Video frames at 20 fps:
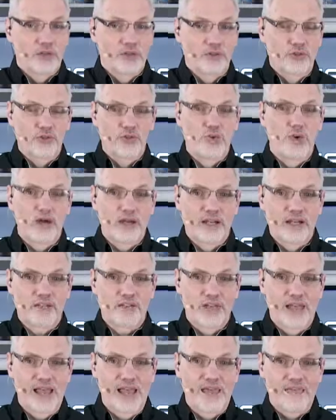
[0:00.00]
you wanted
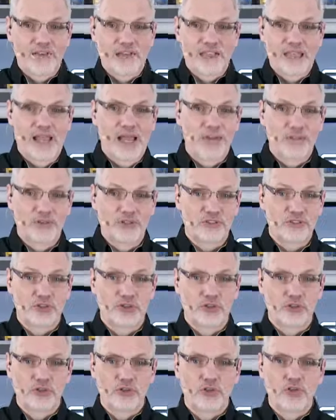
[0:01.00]
to have a camera so
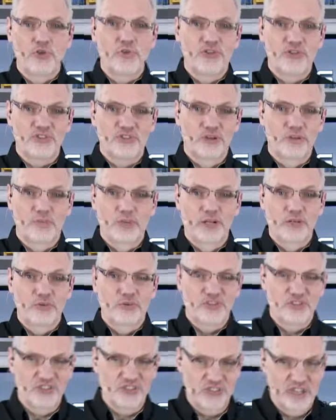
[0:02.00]
you knew when somebody
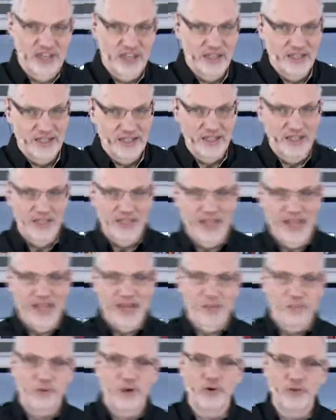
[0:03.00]
was standing
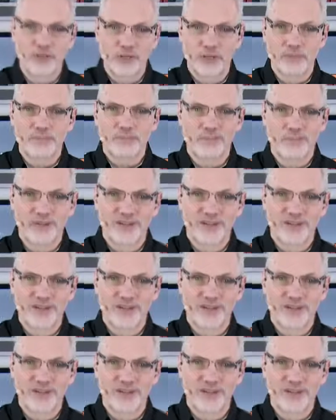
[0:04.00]
at a podium,